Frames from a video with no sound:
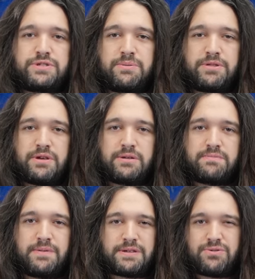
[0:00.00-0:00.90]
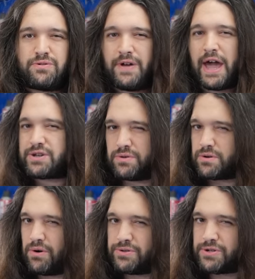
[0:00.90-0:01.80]
some of the like sort of actual
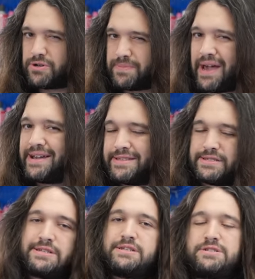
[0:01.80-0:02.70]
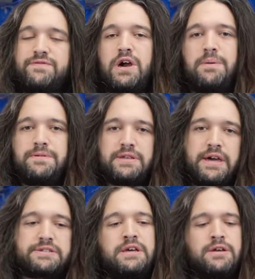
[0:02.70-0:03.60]
culture and behind the scenes of
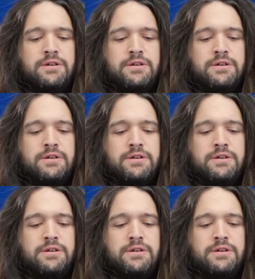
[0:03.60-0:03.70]
Computex.